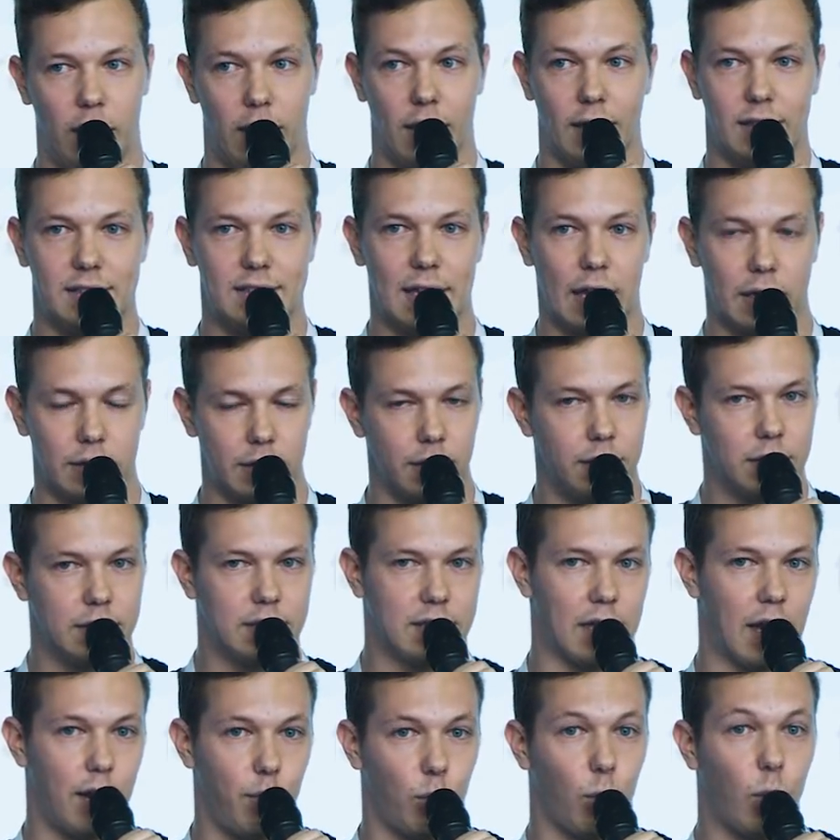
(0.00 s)
in exactly the
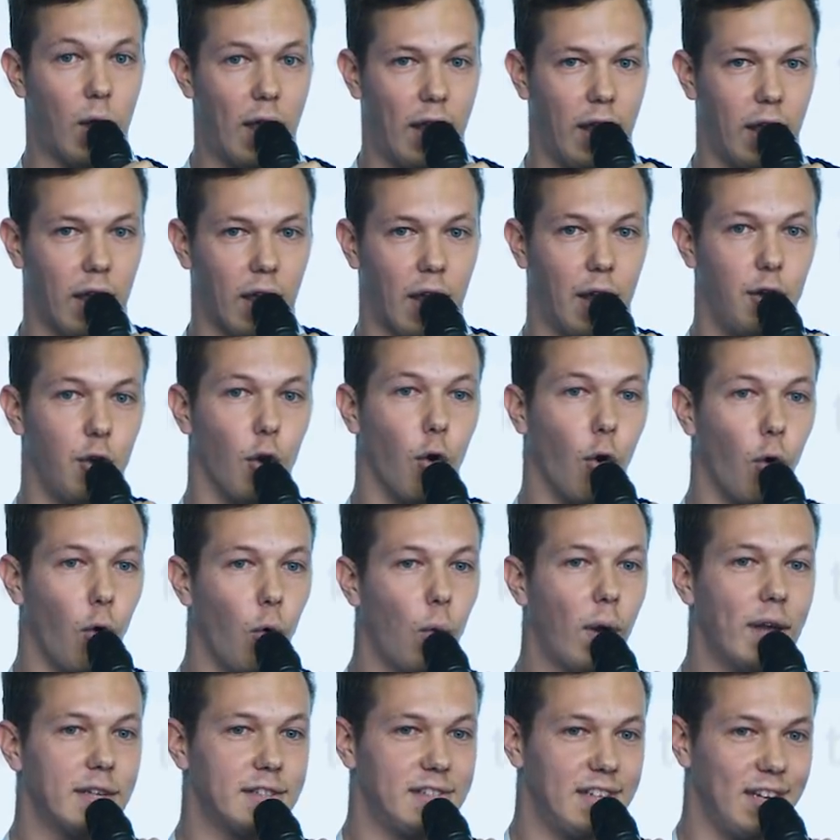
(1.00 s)
same way and
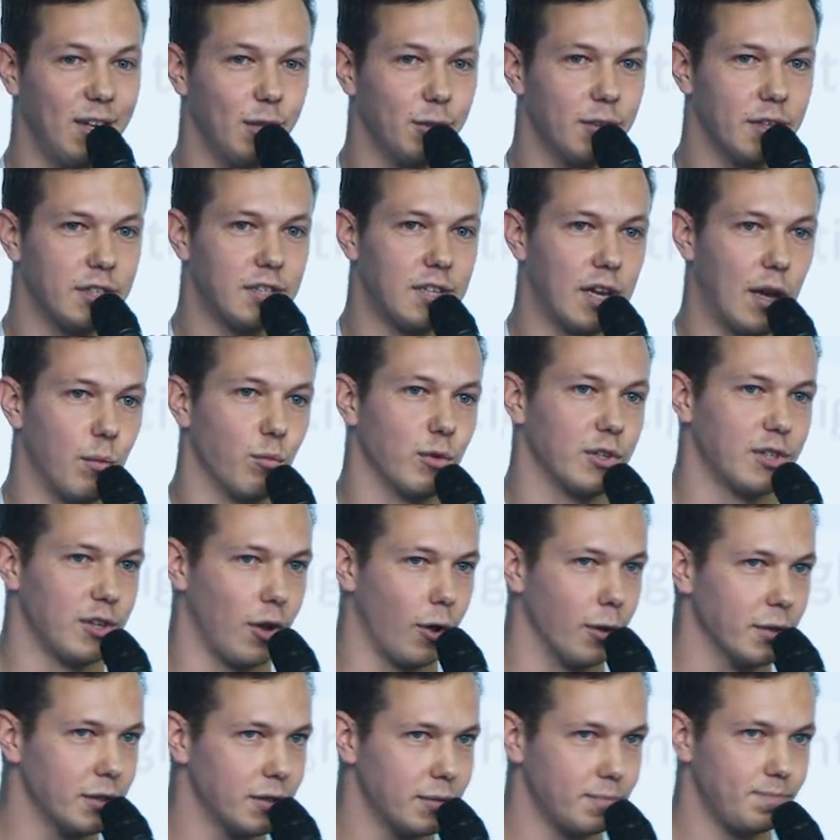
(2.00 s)
always yield the same
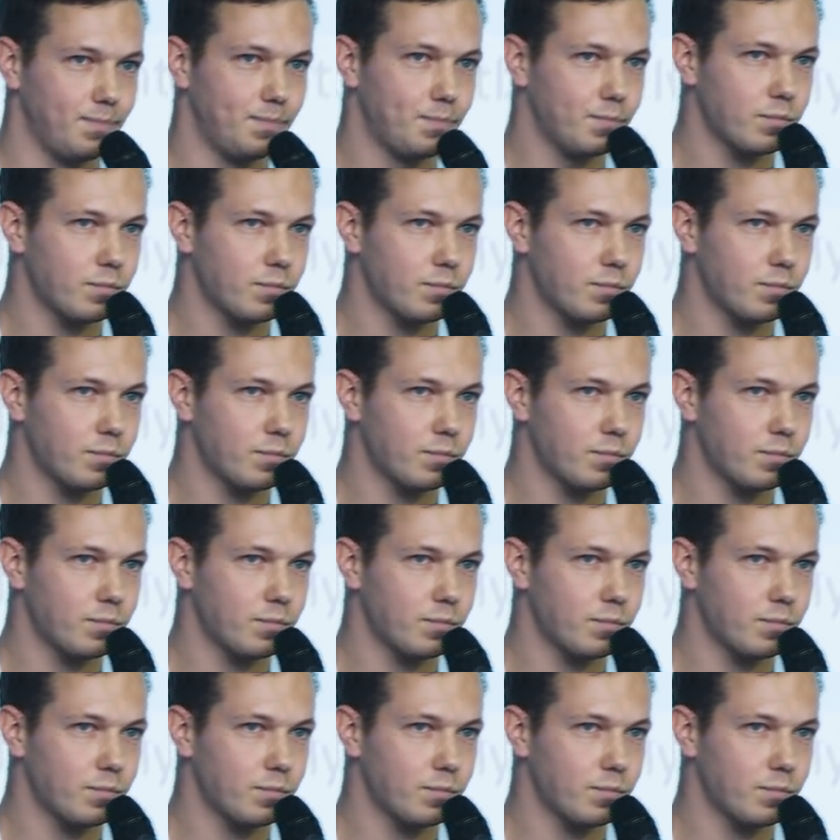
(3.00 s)
result.